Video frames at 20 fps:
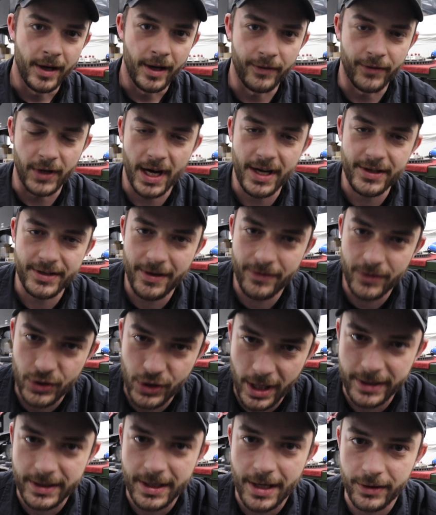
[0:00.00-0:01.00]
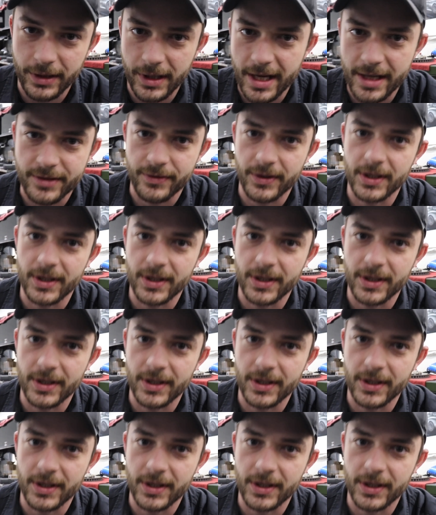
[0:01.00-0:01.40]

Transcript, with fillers: If you guys haven't checked out the last